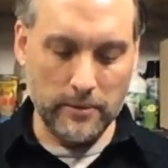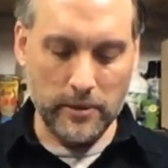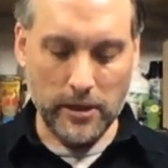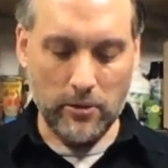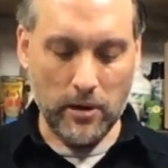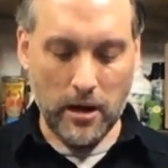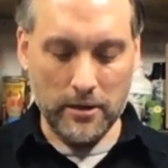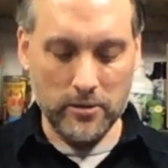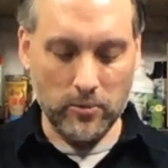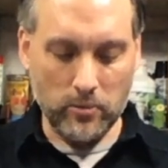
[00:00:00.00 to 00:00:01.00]
We're going on
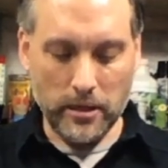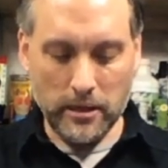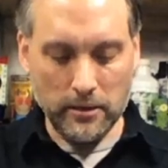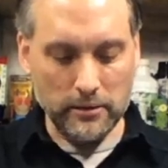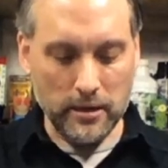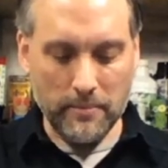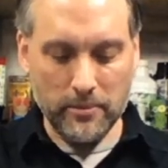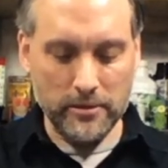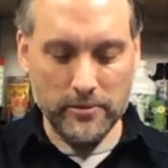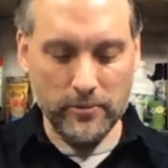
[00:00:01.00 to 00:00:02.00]
to wheel number
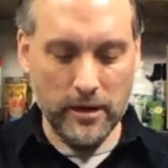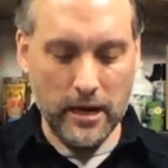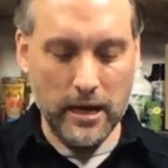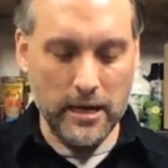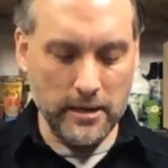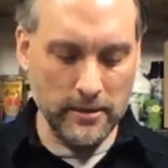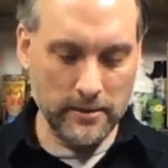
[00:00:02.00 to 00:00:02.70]
3.